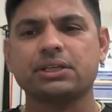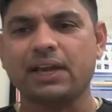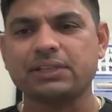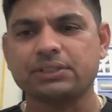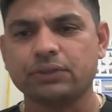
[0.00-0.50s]

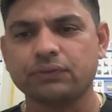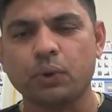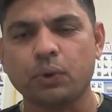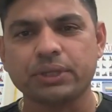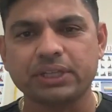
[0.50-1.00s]
factor
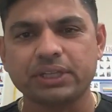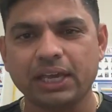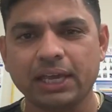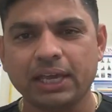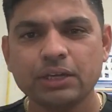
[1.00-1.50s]
for
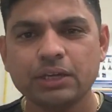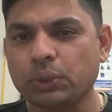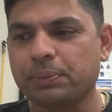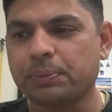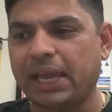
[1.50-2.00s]
the
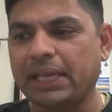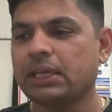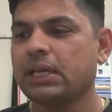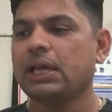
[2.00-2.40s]
shoulder pain?